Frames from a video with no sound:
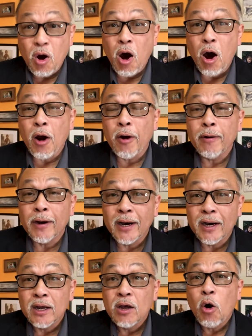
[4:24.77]

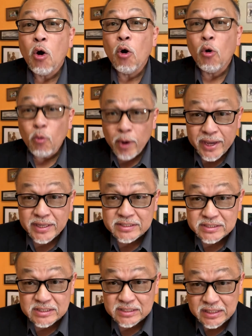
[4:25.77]
are
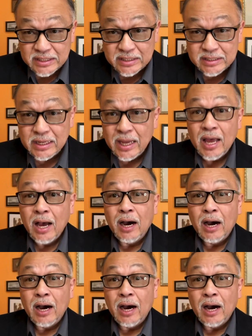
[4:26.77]
always seen